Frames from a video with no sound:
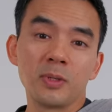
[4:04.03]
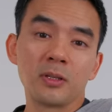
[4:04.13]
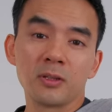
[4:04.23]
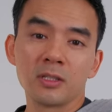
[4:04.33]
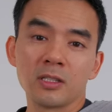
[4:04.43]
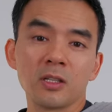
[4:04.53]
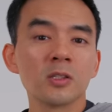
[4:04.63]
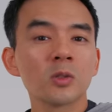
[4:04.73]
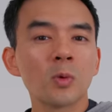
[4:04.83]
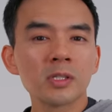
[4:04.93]
speakers. As
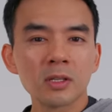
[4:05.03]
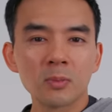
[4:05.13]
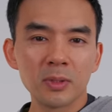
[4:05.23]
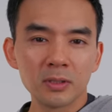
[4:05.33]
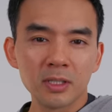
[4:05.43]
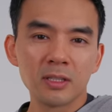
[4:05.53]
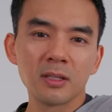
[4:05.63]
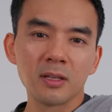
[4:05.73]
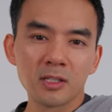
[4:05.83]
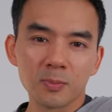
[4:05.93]
long as the ones that are built
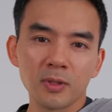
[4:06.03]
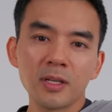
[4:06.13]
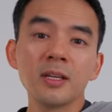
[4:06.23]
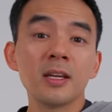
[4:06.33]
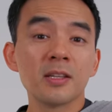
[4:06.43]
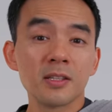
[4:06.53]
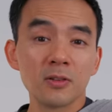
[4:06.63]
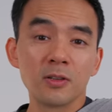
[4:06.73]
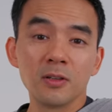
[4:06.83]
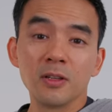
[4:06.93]
into the display
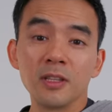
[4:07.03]
sound good.